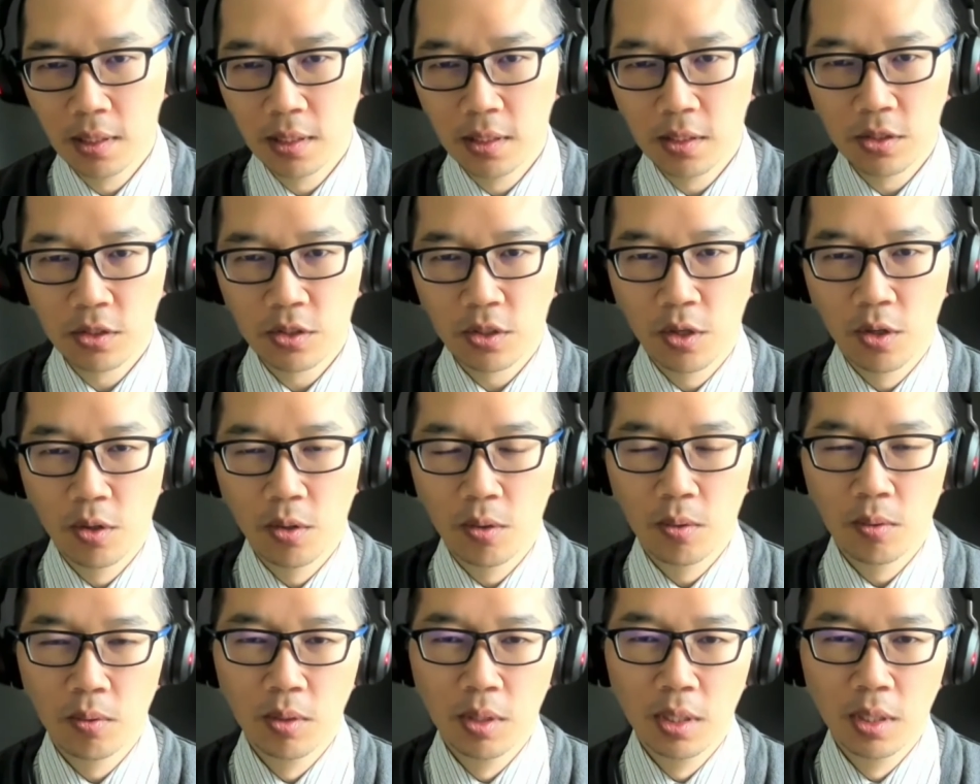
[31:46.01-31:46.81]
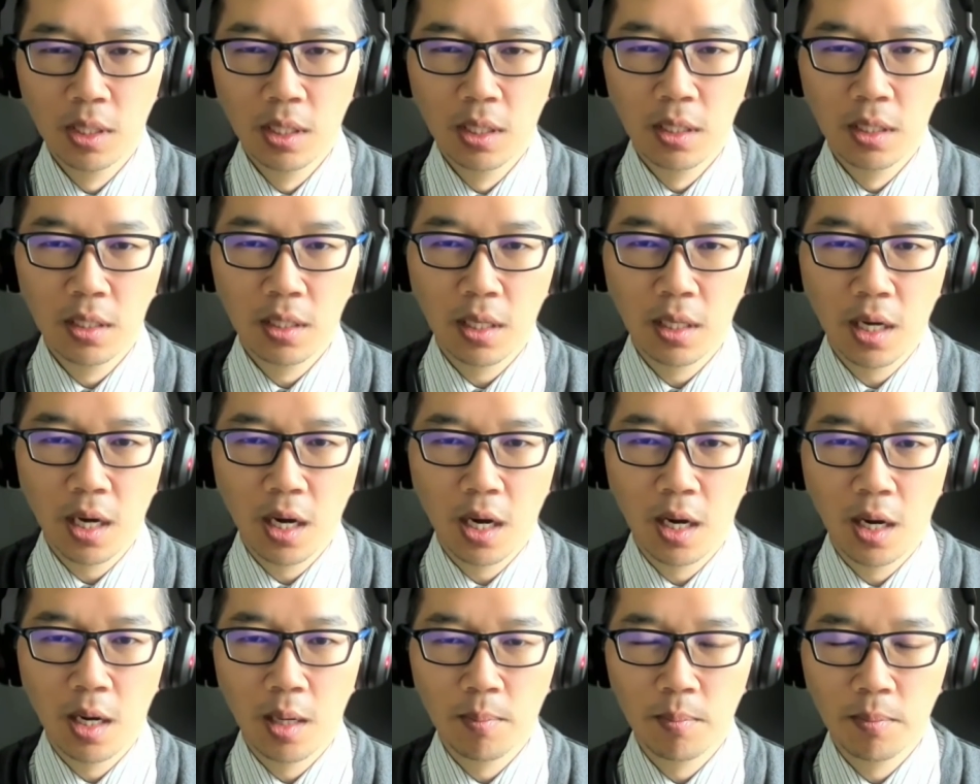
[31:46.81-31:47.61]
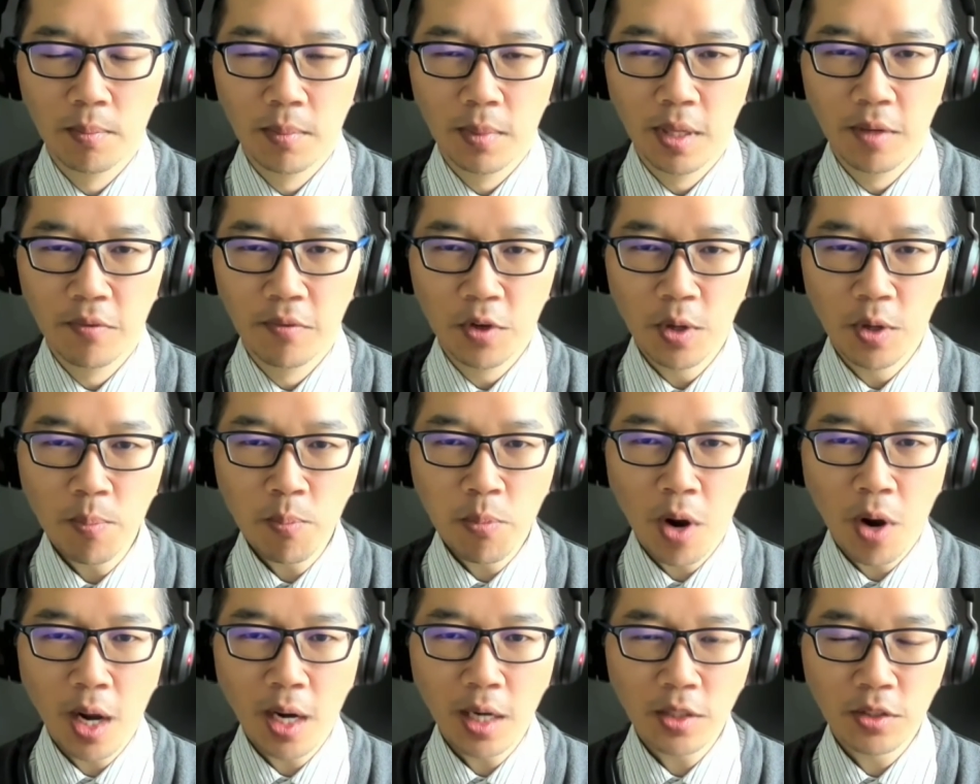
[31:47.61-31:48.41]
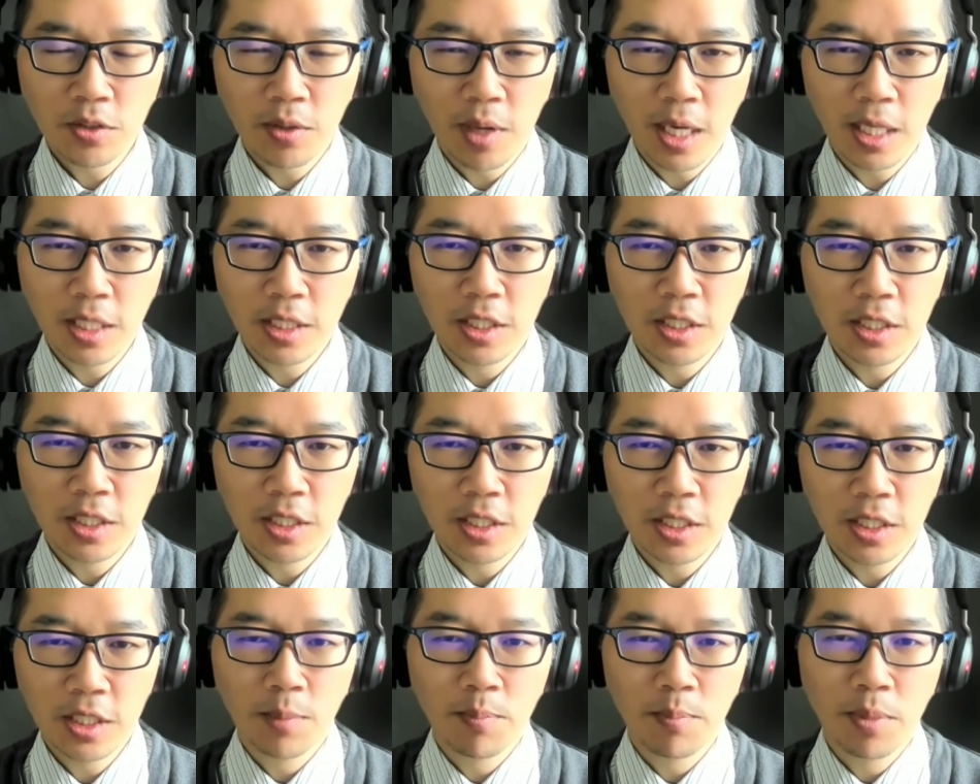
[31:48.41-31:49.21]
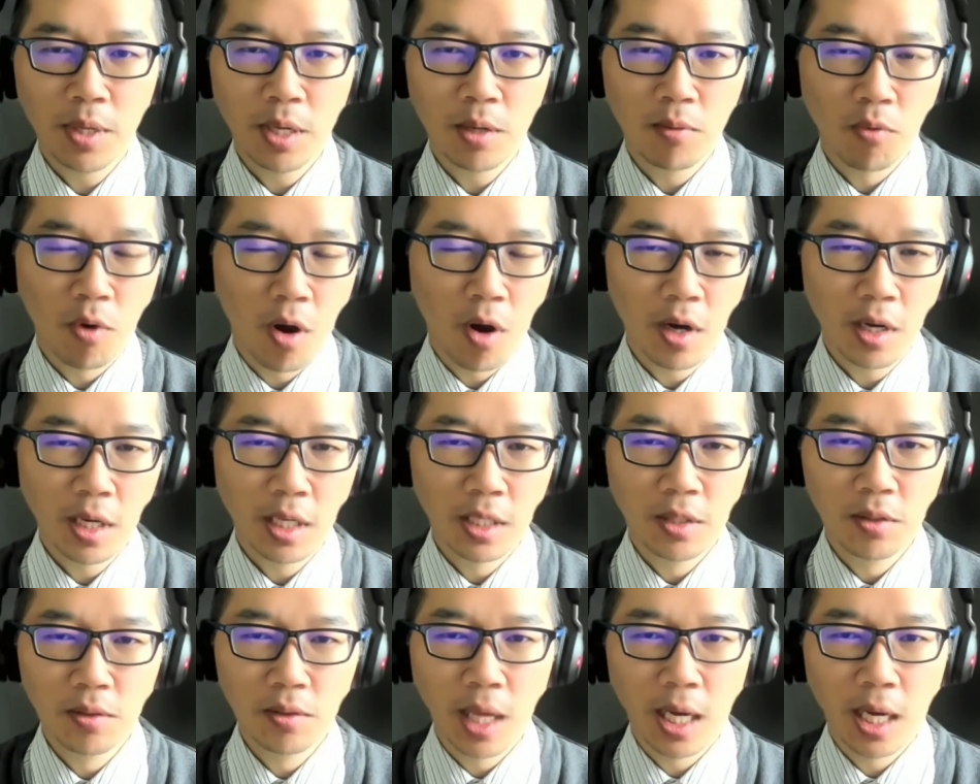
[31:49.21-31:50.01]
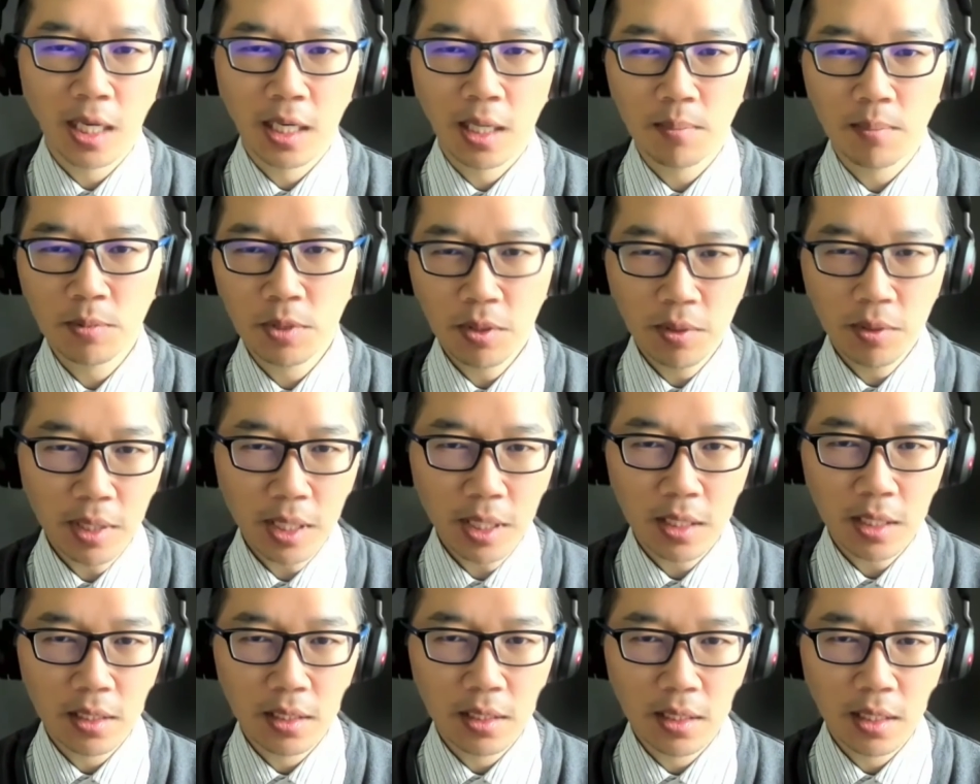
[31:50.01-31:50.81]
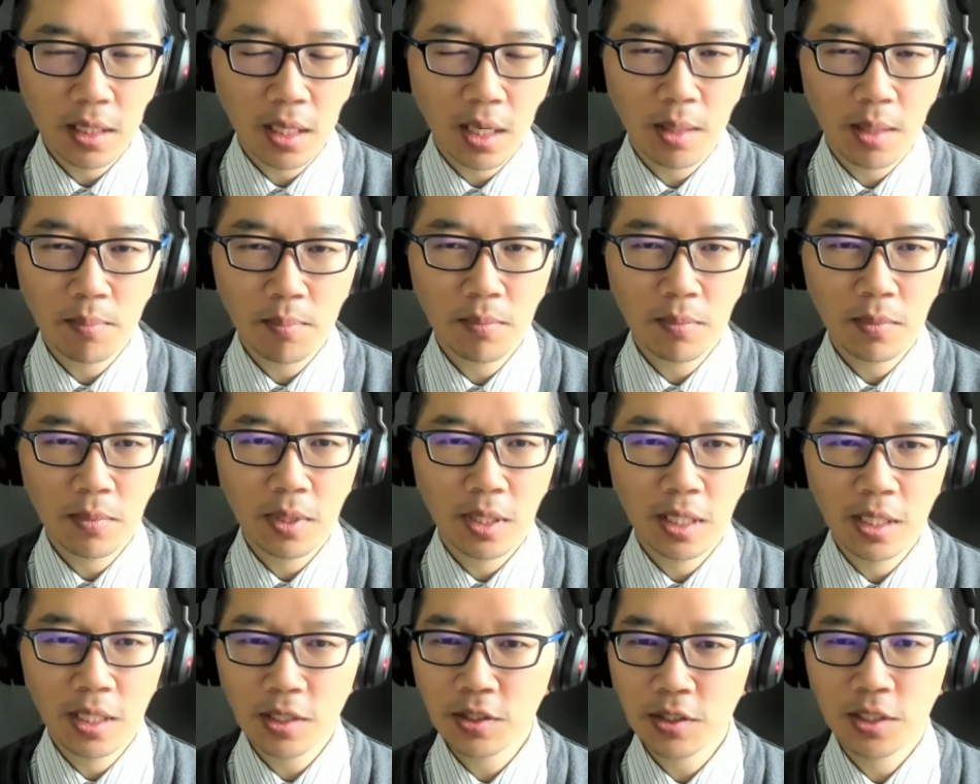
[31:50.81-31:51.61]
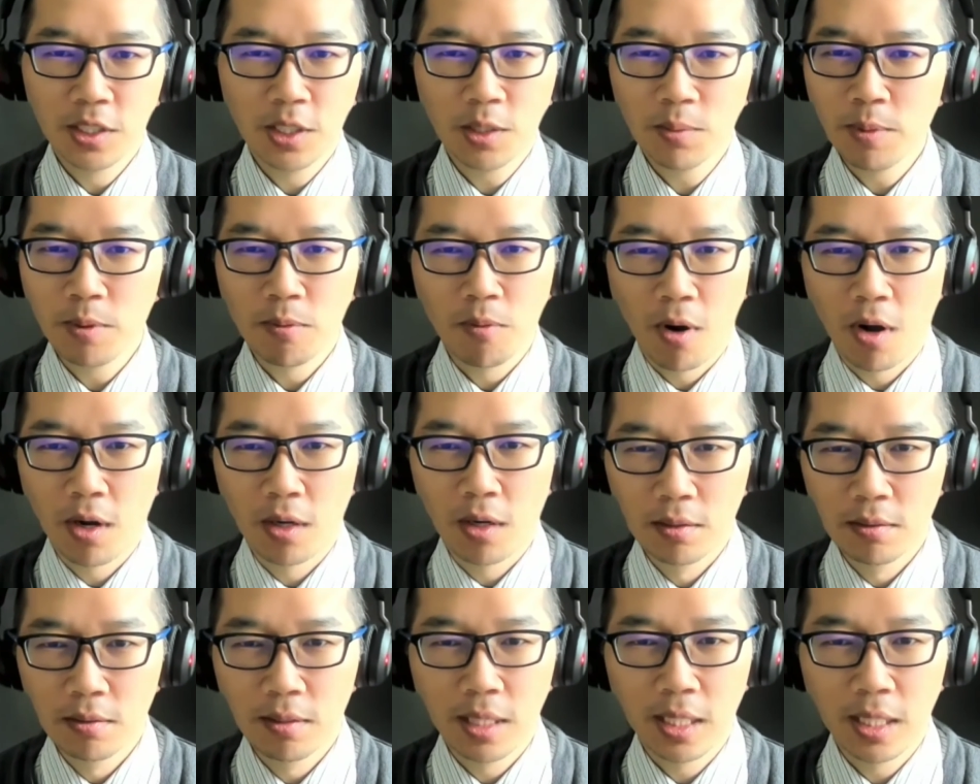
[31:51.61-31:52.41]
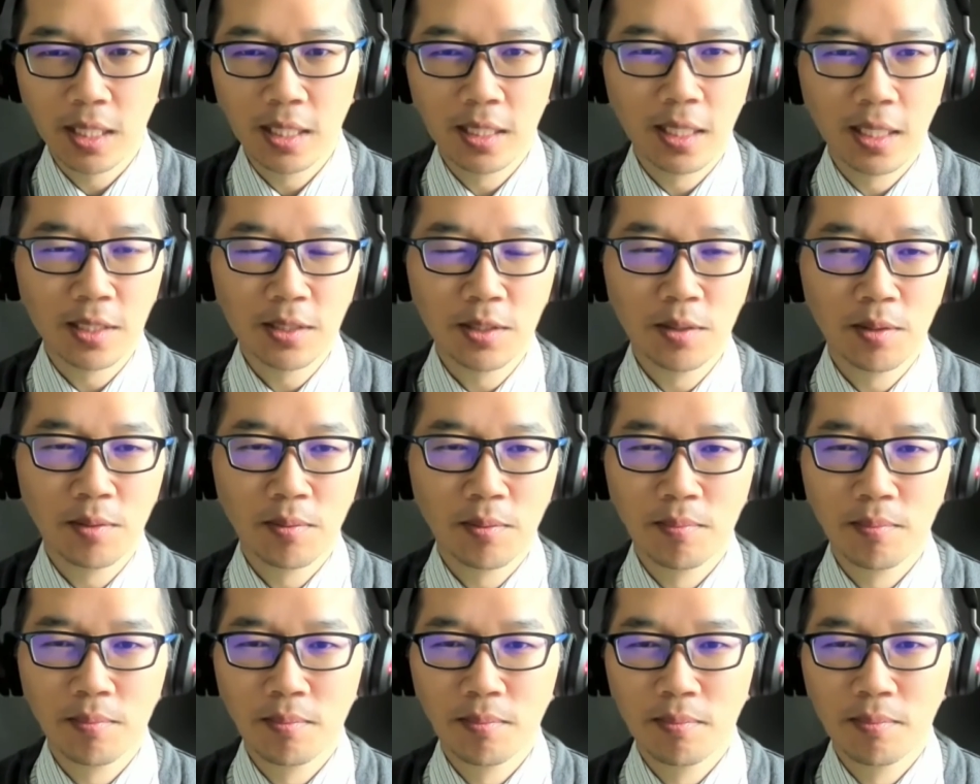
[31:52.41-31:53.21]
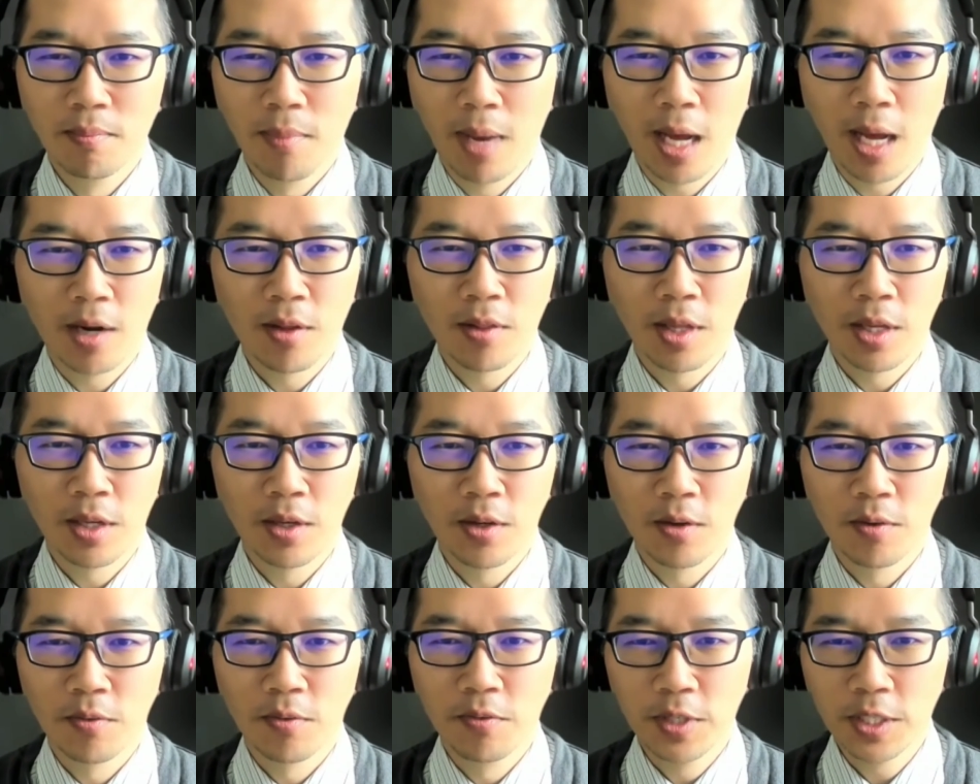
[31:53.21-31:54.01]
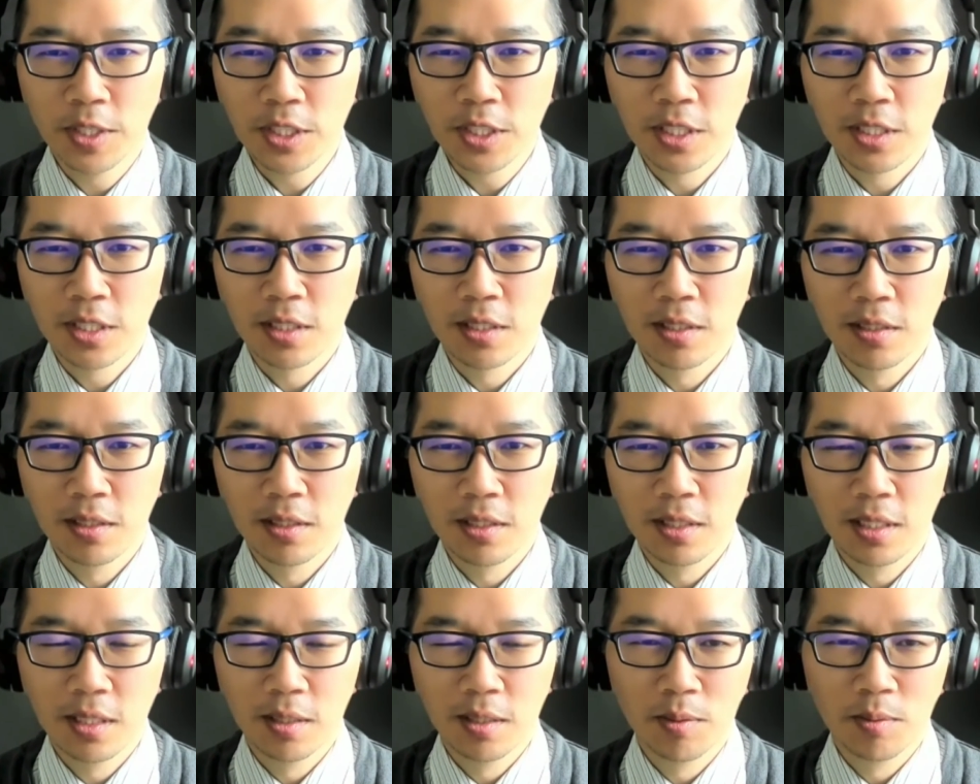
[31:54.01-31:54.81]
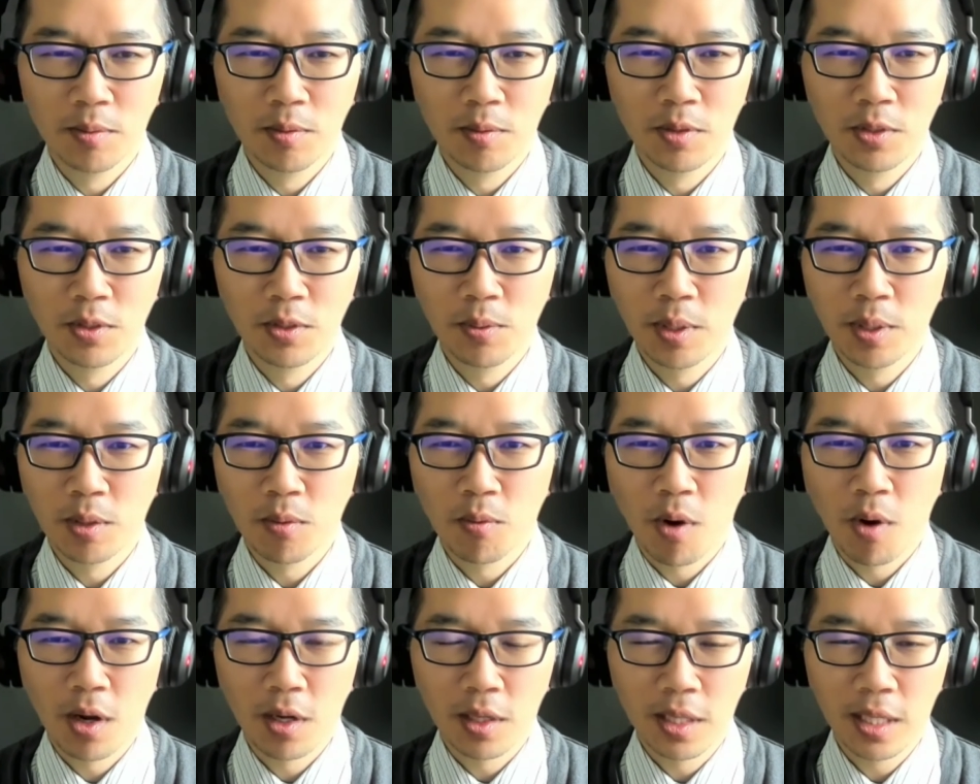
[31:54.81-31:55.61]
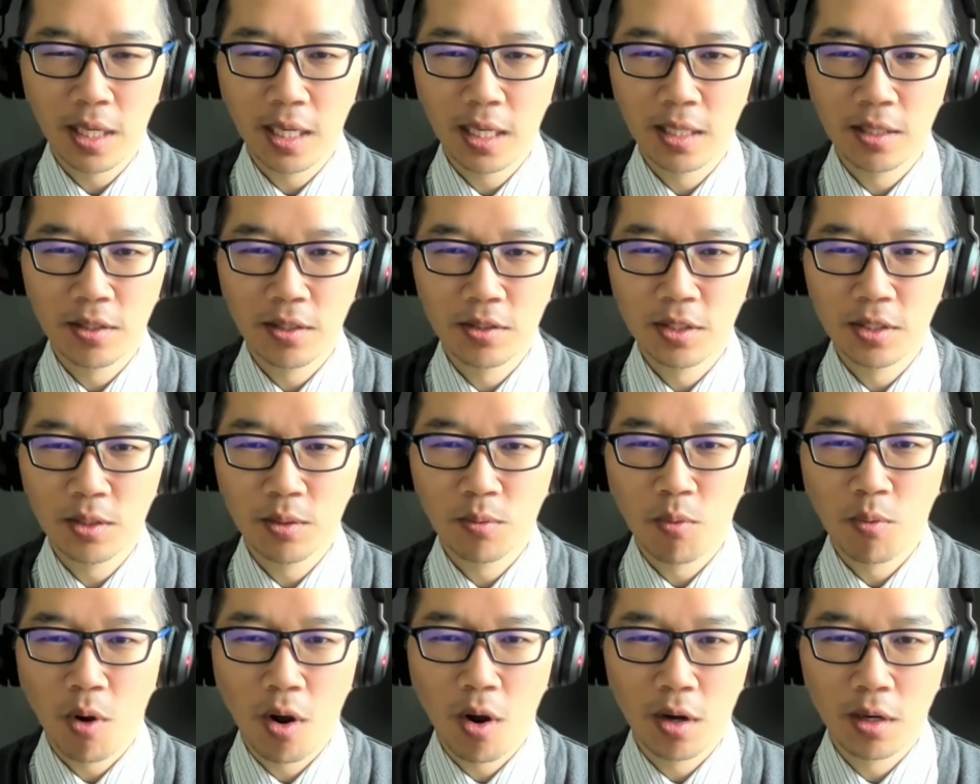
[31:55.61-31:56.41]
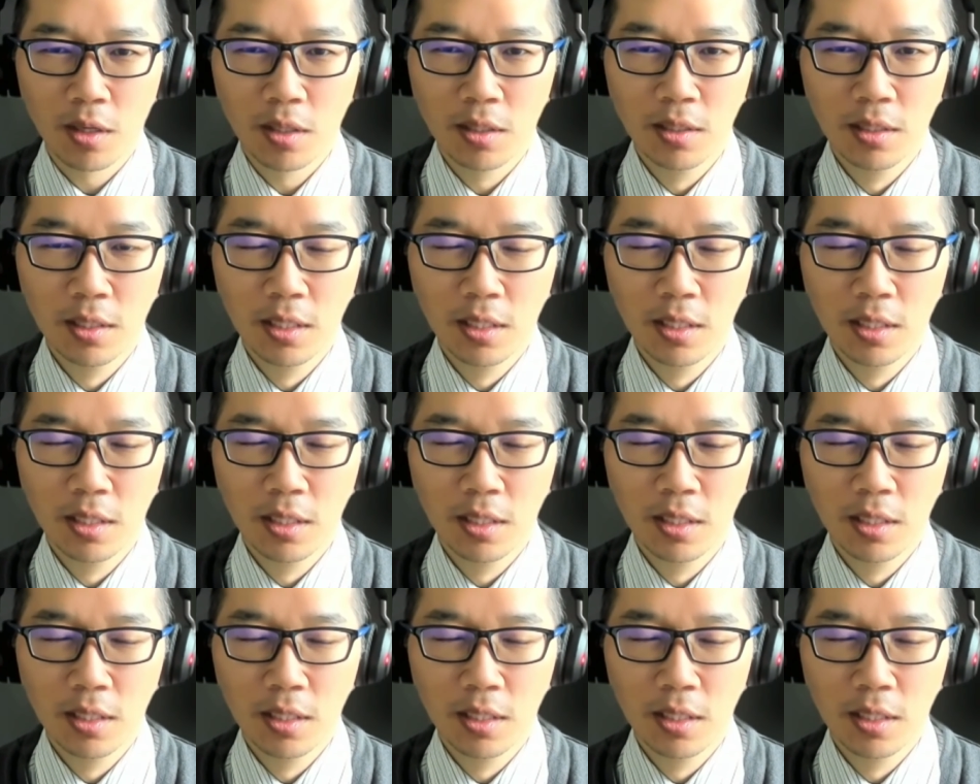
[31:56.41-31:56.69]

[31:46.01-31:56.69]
So if your product strategy just ends up being wrong and you line up to it, it'll still be wrong. Like it doesn't matter that you're efficient in doing the wrong thing, you're still wrong.